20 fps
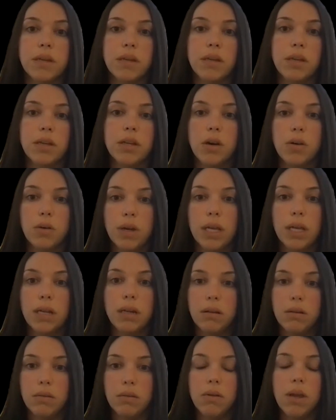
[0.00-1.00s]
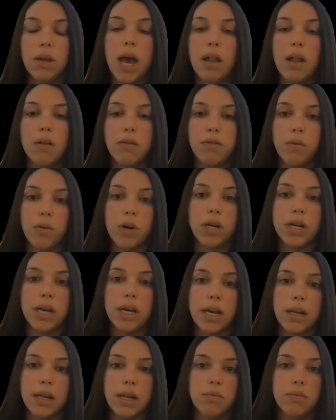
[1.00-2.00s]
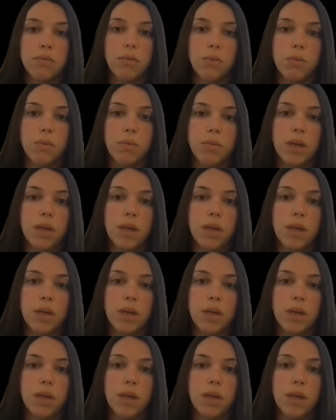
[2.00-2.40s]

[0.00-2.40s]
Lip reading: in California, and